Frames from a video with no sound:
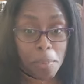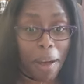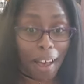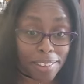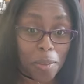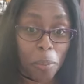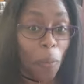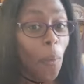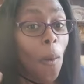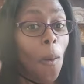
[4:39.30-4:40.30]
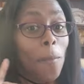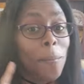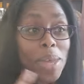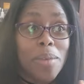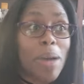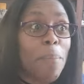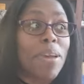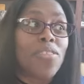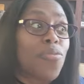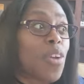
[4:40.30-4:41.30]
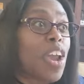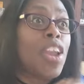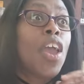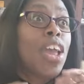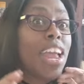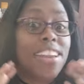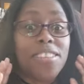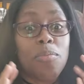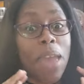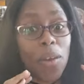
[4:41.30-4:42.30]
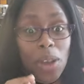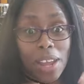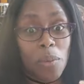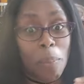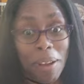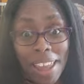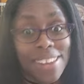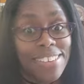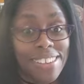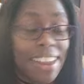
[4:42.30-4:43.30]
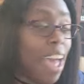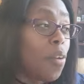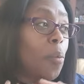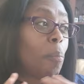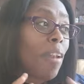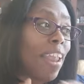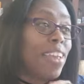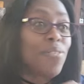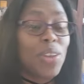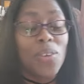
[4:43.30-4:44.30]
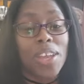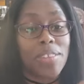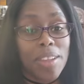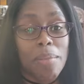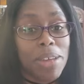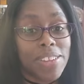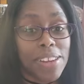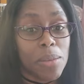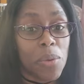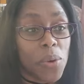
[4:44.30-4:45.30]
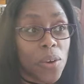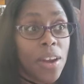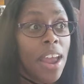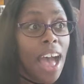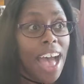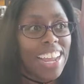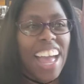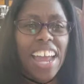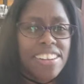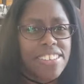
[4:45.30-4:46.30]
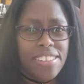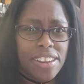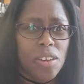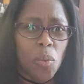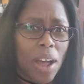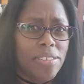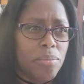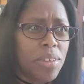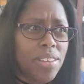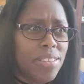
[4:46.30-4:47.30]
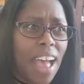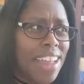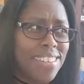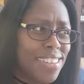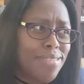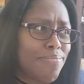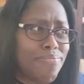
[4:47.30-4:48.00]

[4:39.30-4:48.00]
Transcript: possible. Me and my best friend, and this is back when I would play shit. I don't play video games that much anymore. I kind of just tend to watch them because I just,